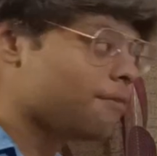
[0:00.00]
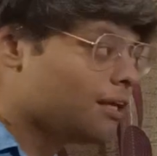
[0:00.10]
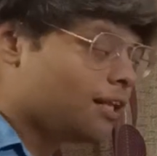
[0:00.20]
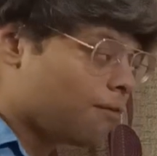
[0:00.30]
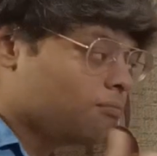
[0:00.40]
I
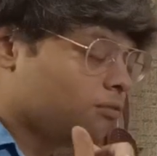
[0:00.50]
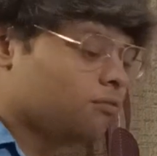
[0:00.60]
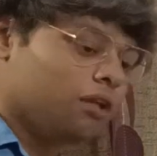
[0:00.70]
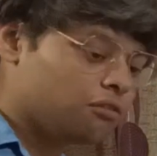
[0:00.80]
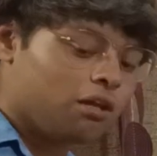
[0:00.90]
mean, I'm
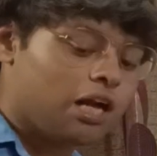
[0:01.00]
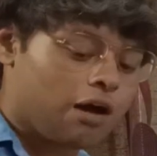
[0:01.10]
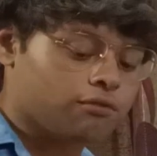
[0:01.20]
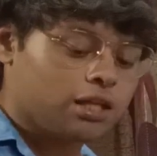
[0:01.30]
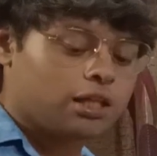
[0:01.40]
literally
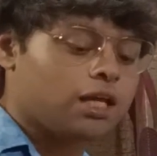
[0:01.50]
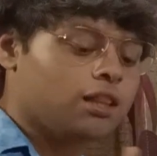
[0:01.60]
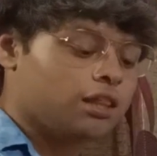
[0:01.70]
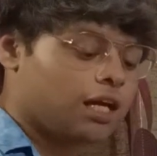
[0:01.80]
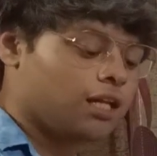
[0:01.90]
counting
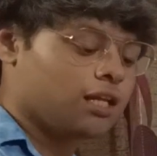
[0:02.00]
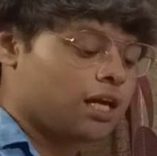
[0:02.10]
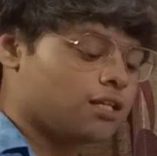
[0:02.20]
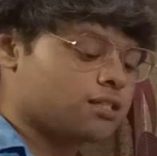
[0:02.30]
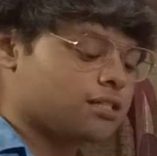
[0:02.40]
10, 9,
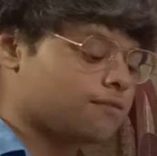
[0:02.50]
8,